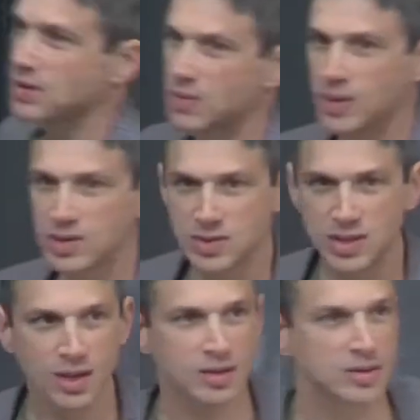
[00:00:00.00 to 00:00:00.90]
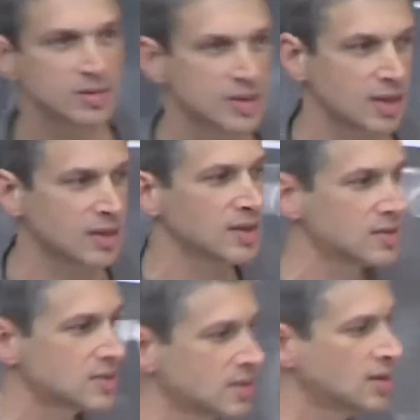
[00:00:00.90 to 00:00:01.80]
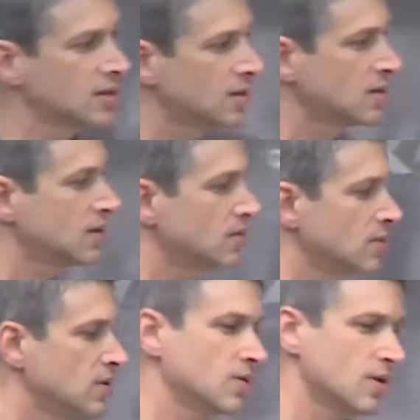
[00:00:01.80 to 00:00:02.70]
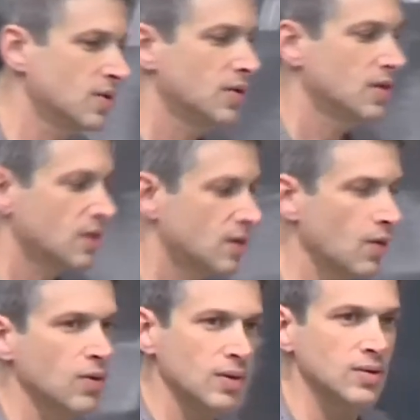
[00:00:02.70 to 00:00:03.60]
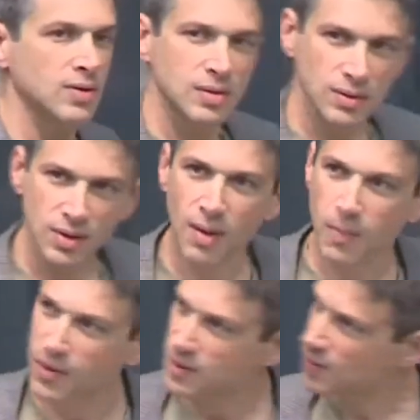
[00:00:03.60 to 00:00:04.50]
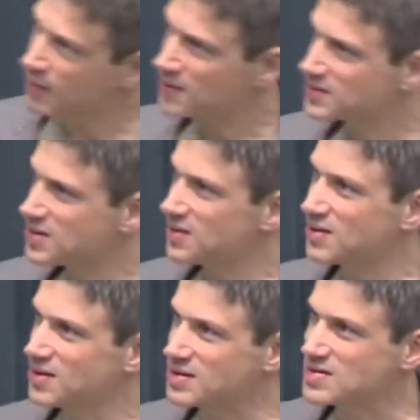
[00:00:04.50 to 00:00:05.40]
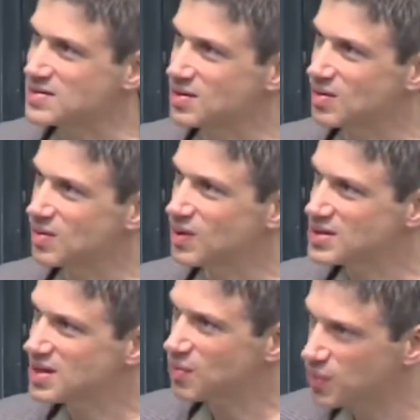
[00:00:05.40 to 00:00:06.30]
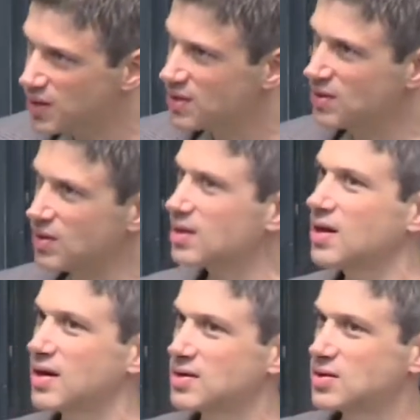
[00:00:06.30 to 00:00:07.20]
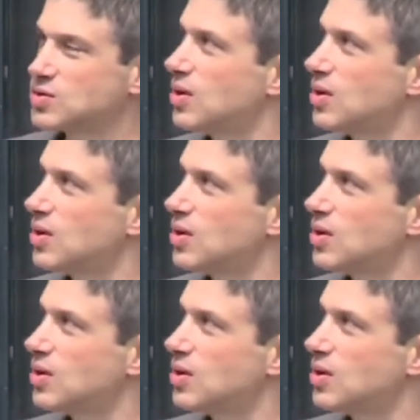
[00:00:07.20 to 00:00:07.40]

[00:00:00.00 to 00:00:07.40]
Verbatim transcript: when you see cartoons like this. You know, you don't know. Go look up what the real deal is what does it really look like to draw